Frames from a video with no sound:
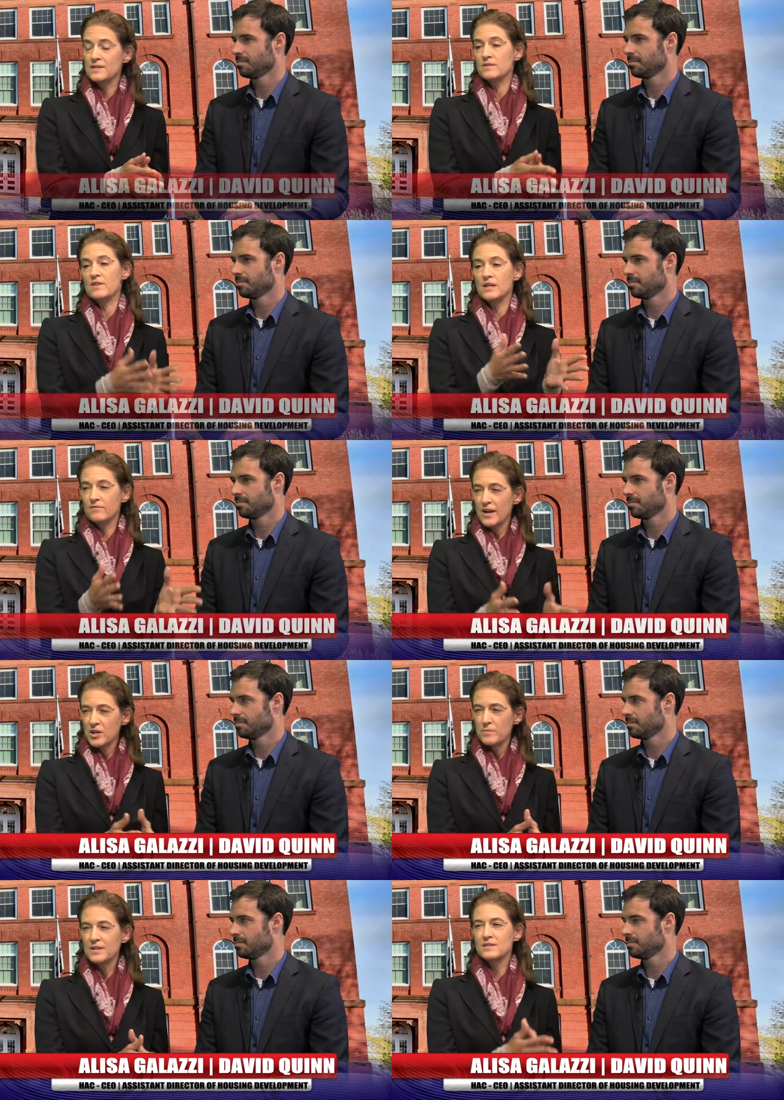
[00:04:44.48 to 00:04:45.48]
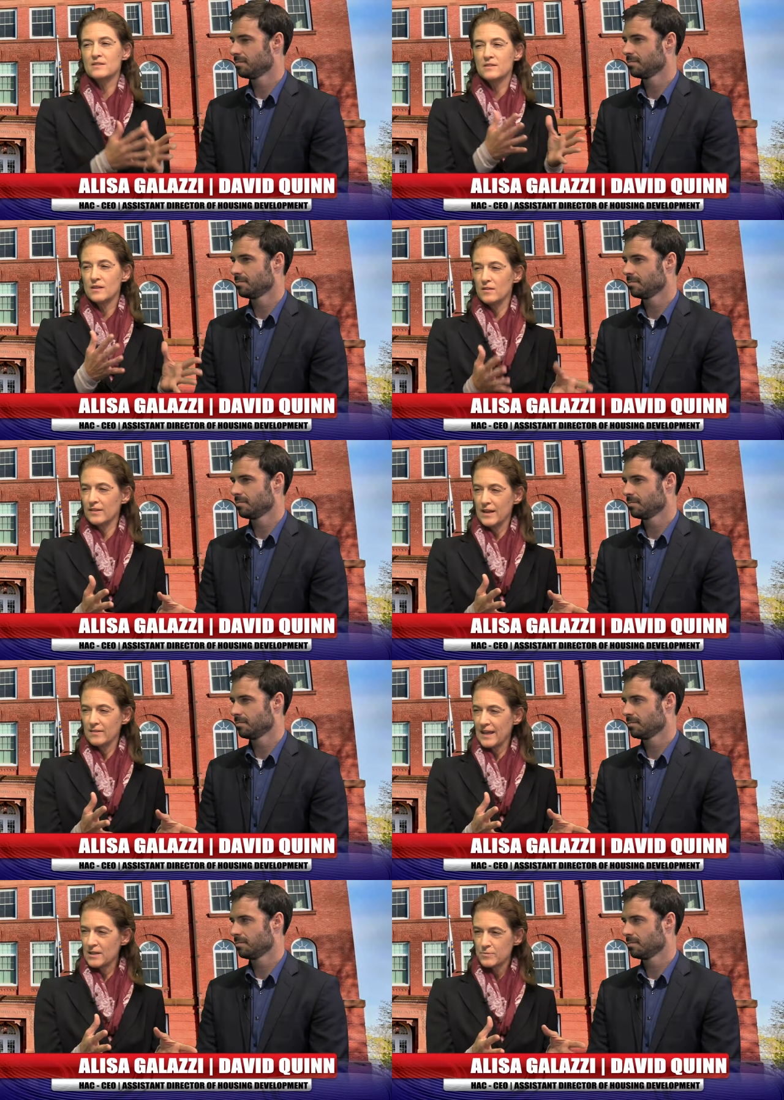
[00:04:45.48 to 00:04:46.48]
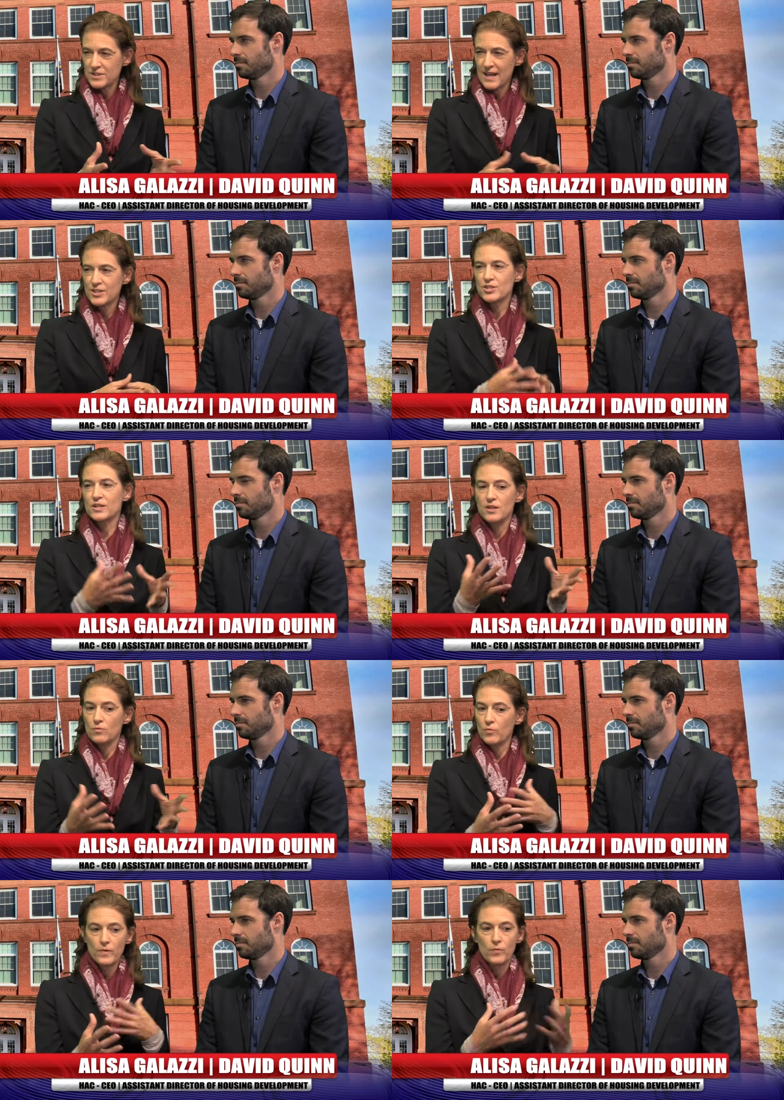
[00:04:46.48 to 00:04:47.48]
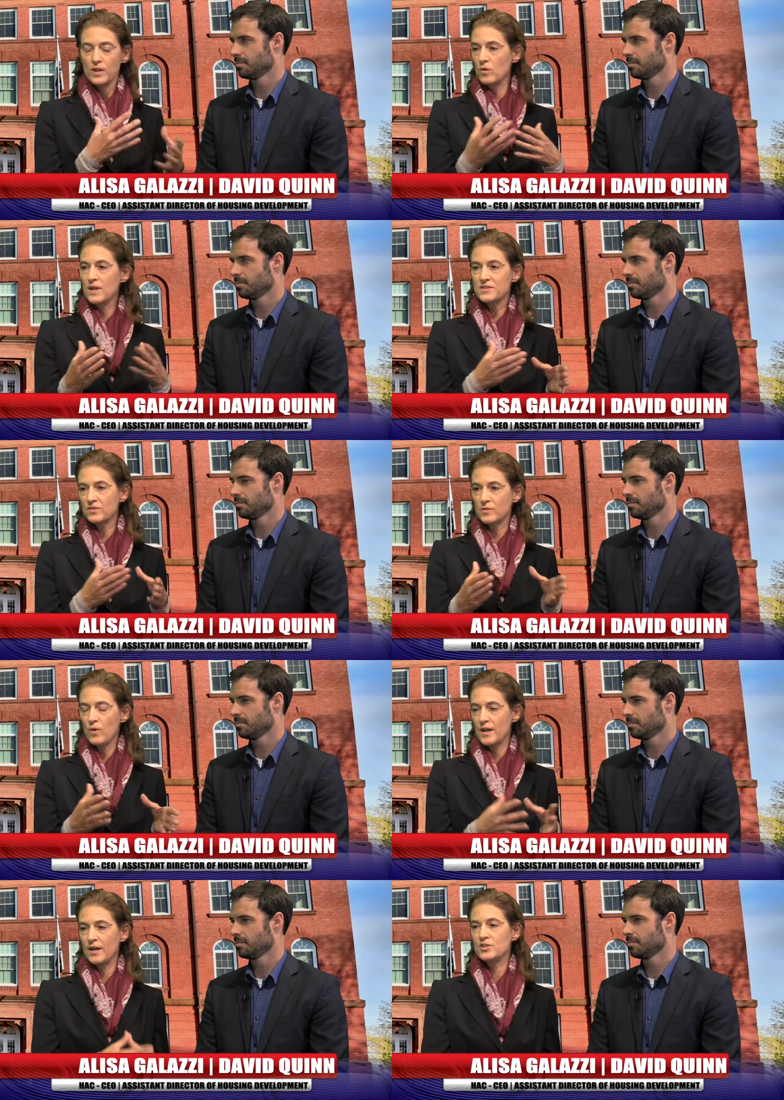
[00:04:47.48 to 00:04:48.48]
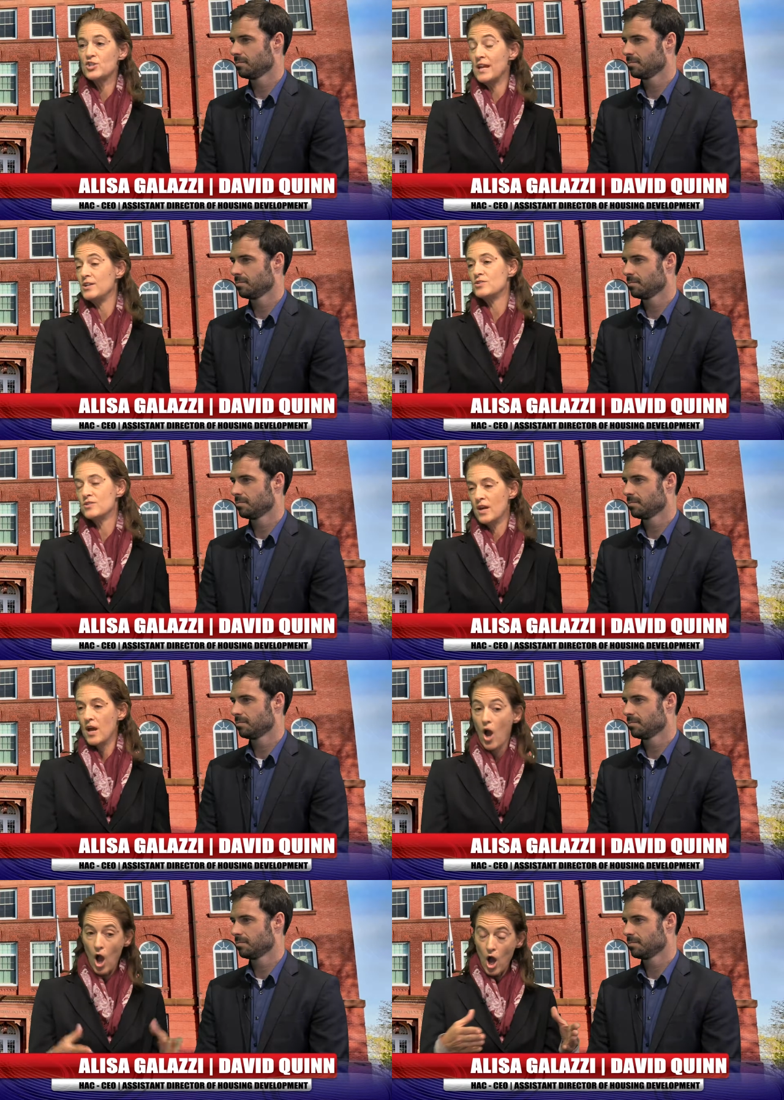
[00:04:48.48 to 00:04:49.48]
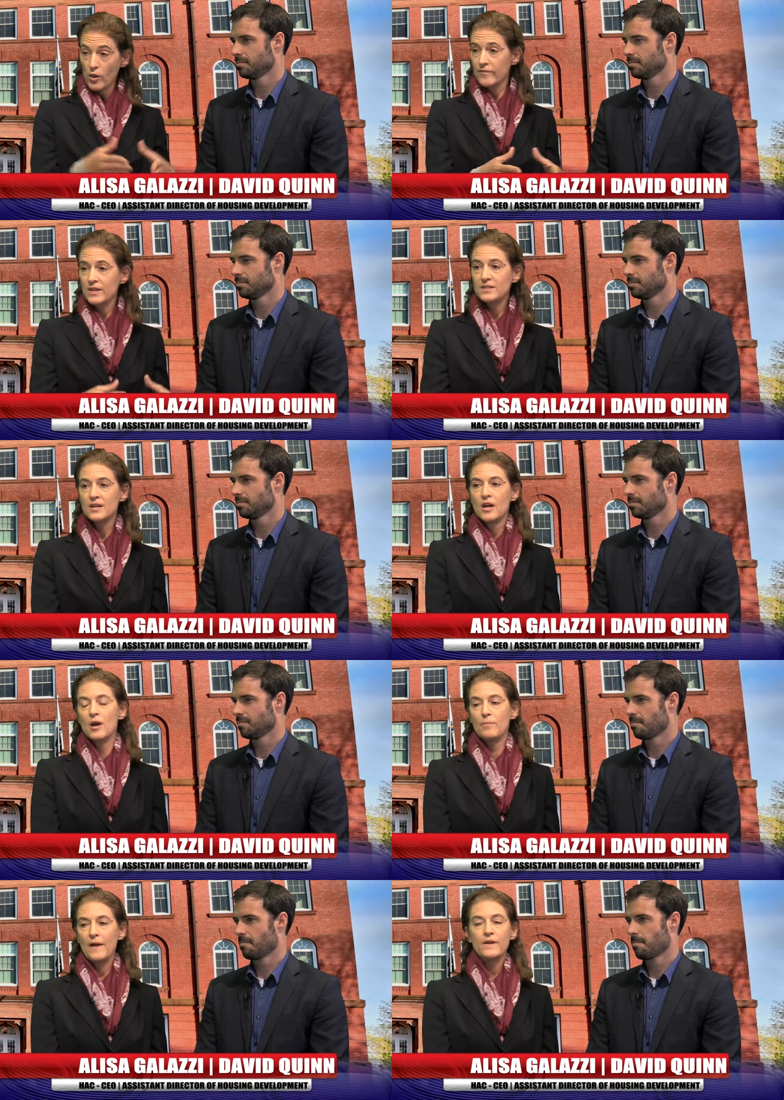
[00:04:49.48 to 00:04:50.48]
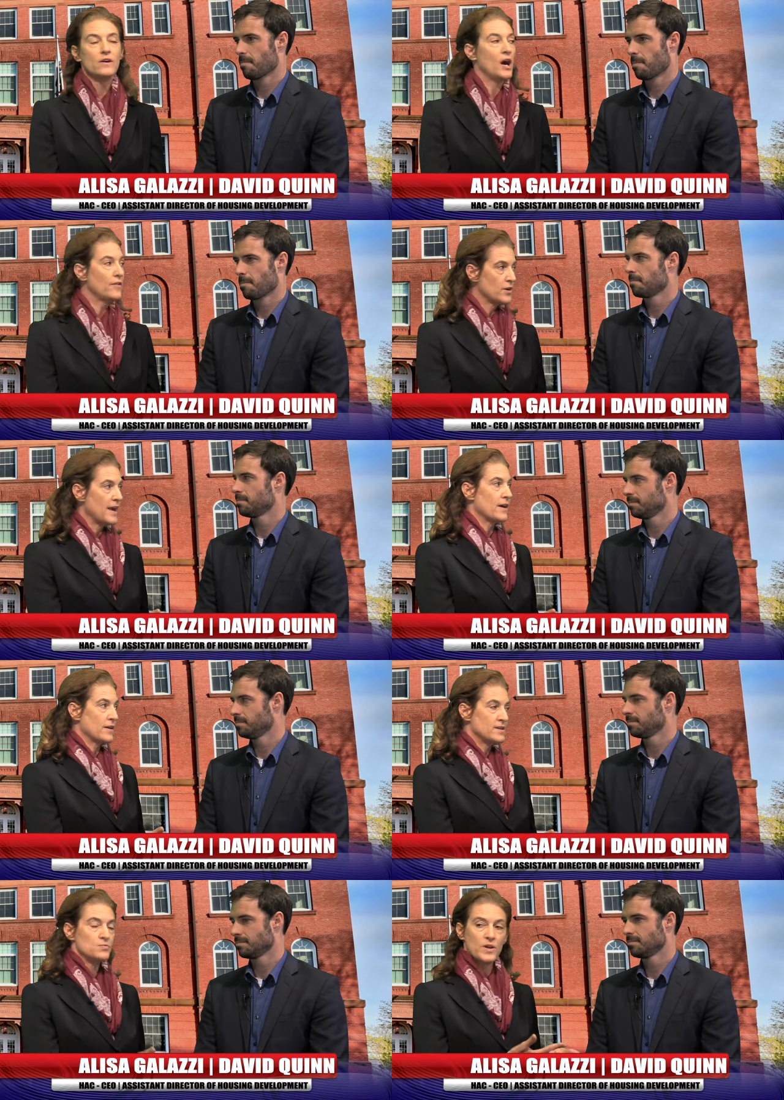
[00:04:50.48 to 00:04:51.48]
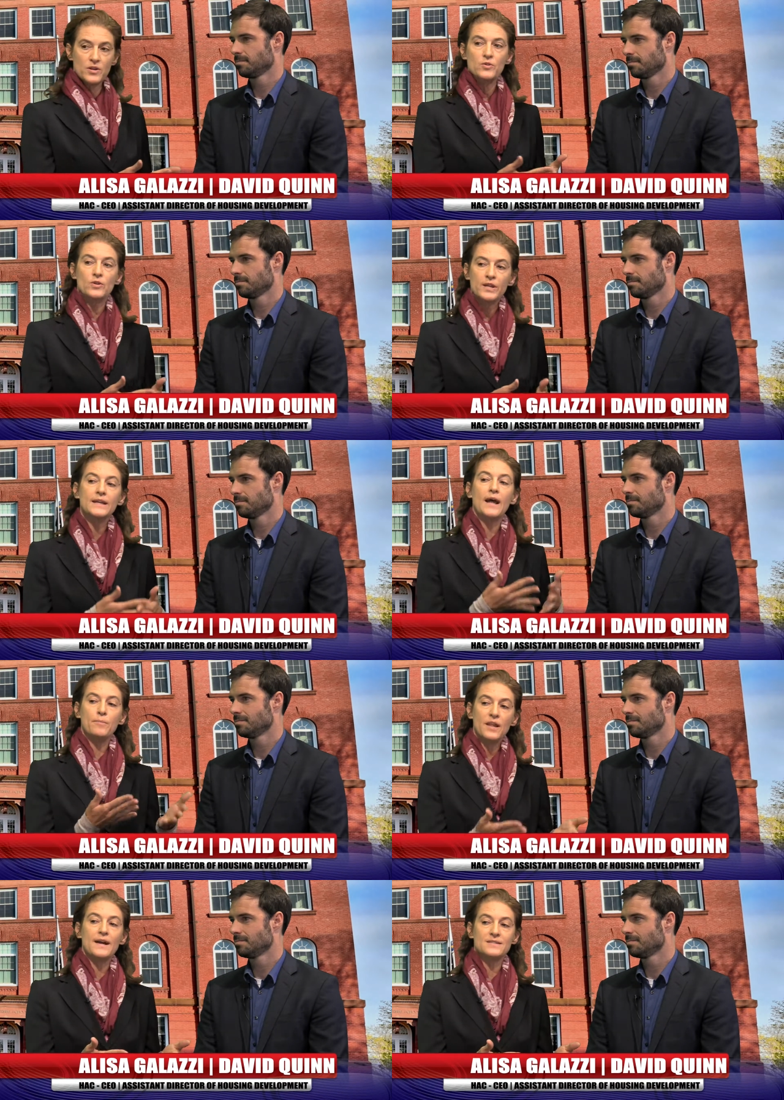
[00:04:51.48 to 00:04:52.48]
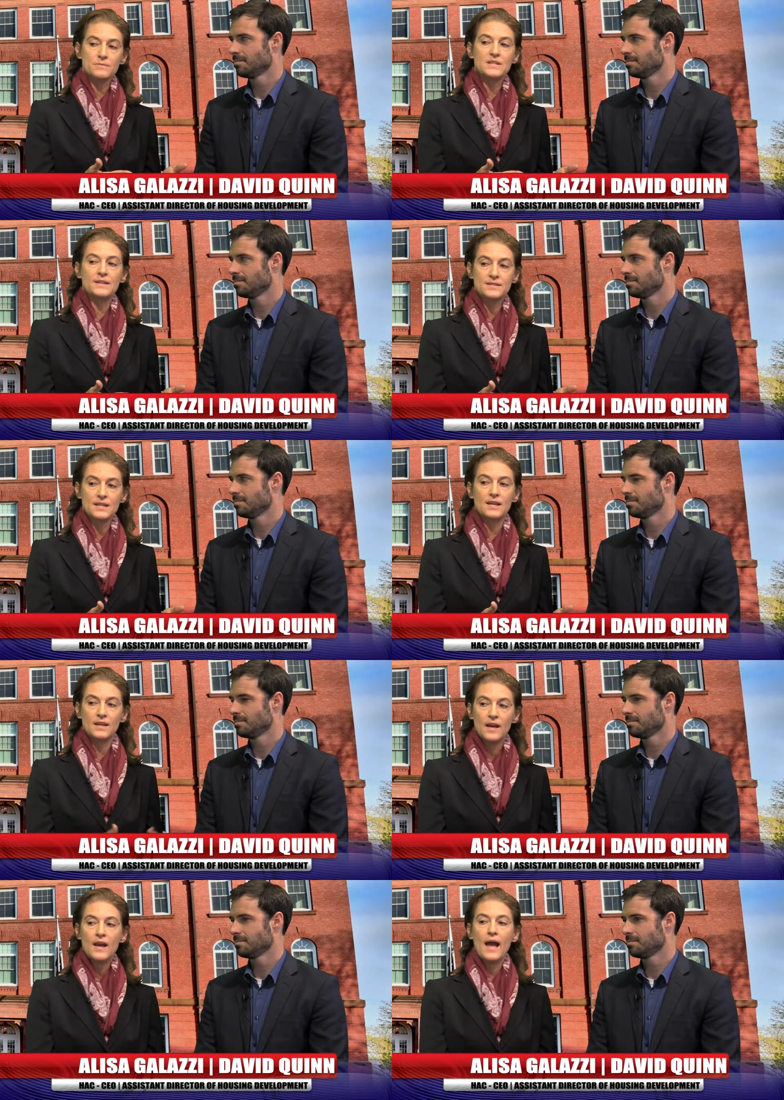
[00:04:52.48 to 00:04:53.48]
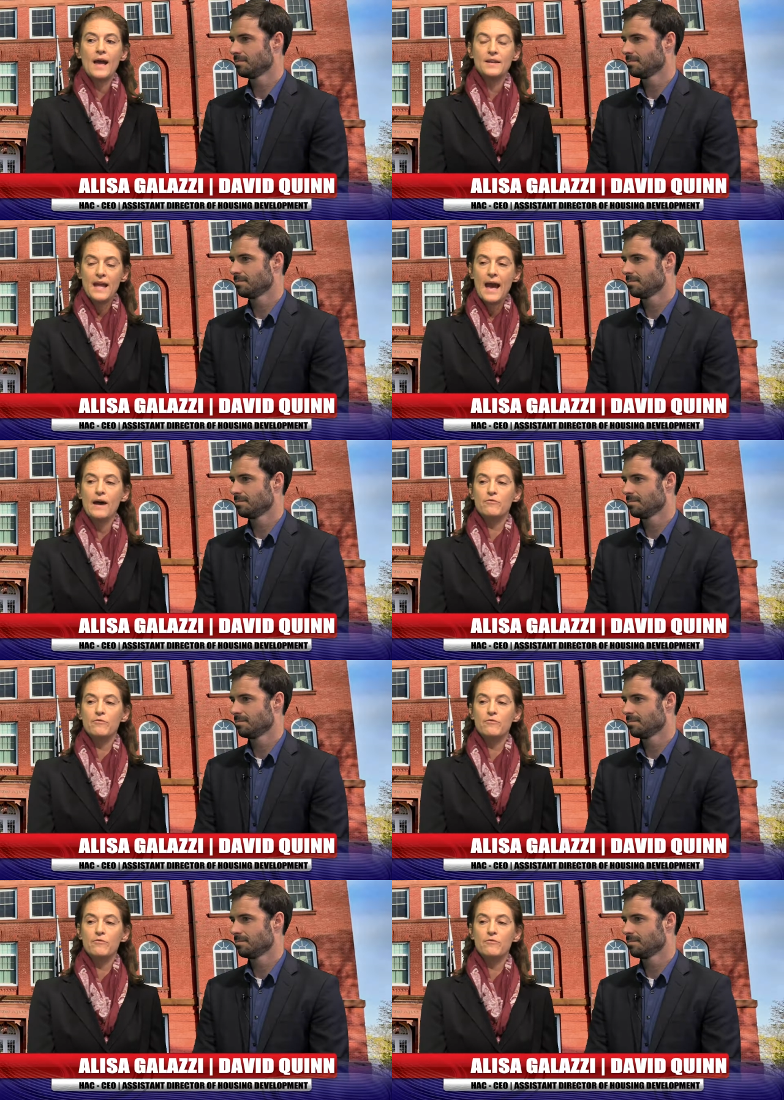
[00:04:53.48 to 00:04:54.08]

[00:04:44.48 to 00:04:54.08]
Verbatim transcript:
Speaker 1: of the environment and the land protection, and we don't necessarily want to change all of it, but right. there are other areas where you can apply some density and have